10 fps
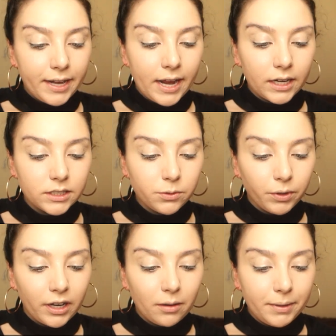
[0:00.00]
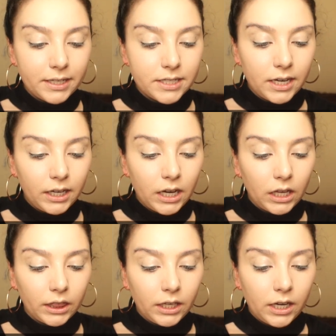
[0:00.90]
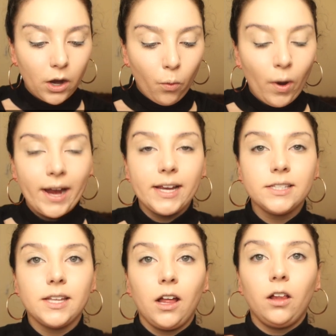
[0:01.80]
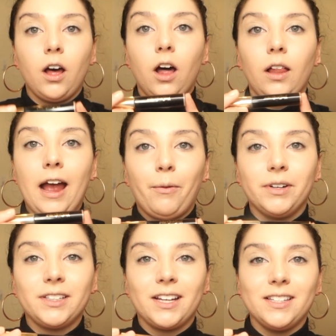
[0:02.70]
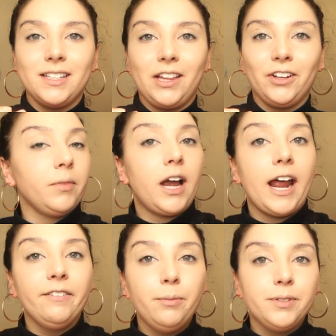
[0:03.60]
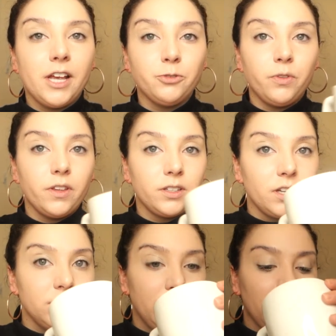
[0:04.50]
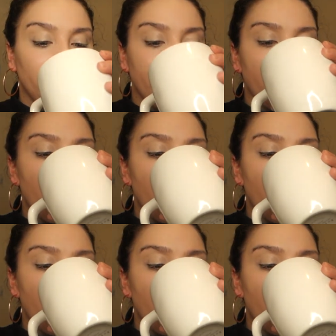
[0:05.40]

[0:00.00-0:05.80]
Next, we're going to be taking the YSL All Hours Concealer. I'm kind of obsessed with this concealer right